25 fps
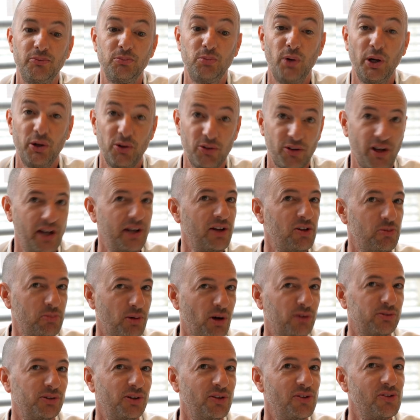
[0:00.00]
Buenos Aires
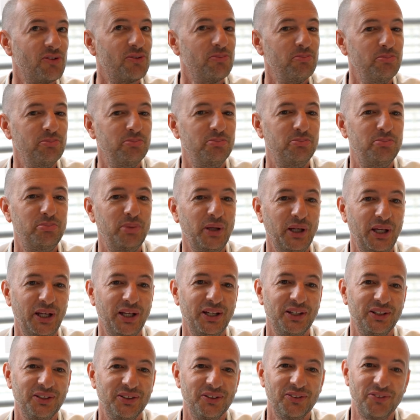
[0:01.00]
province
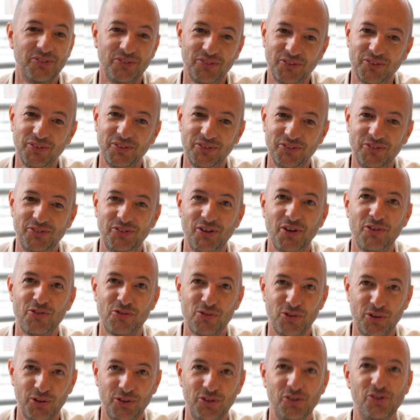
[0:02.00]
being
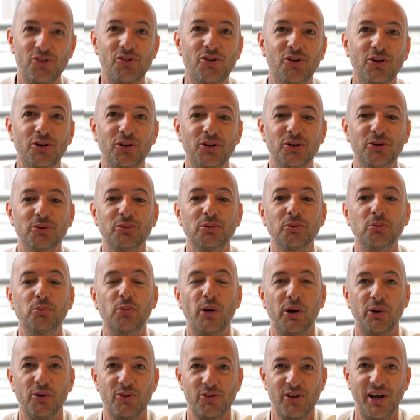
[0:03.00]
different to
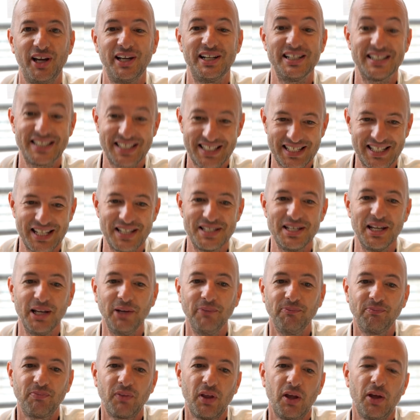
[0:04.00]
Buenos Aires city.
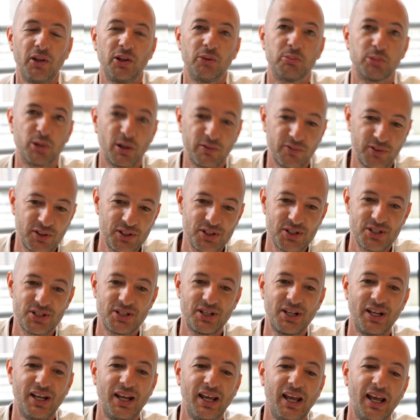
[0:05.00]
The
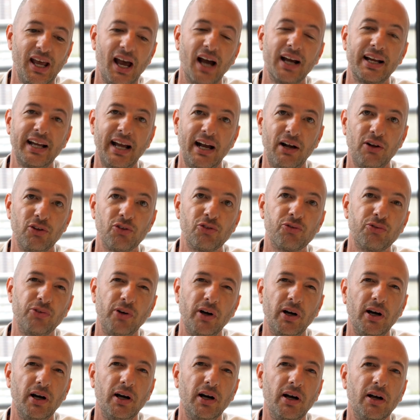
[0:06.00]
province accounts
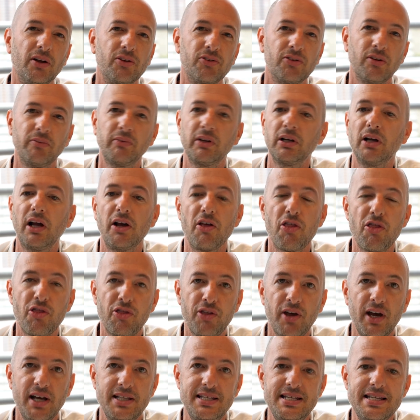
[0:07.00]
for something like
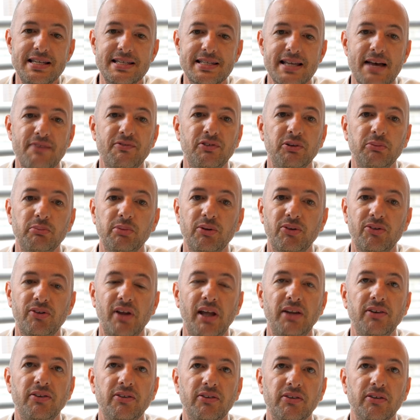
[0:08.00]

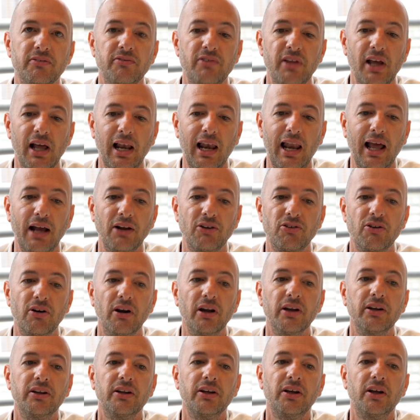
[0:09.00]
37% of the
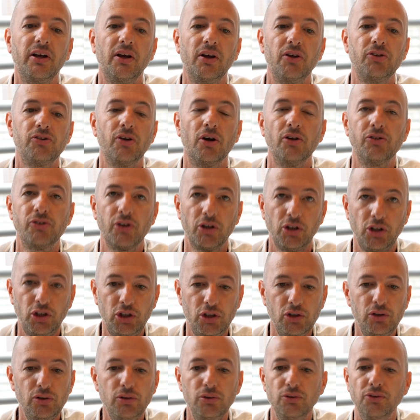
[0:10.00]
electorate. So it's a
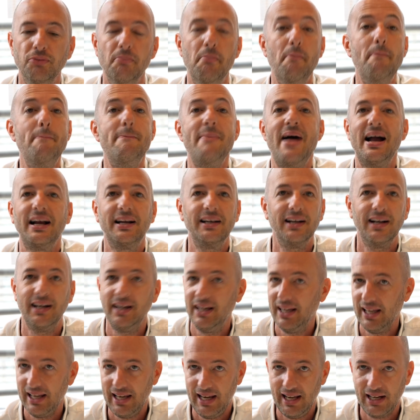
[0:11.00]
huge
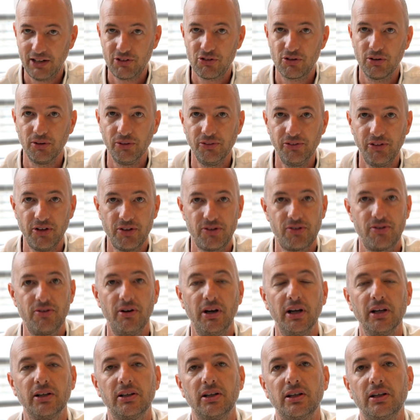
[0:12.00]
mega electoral
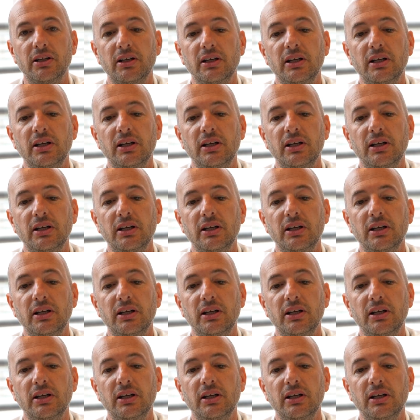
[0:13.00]
district.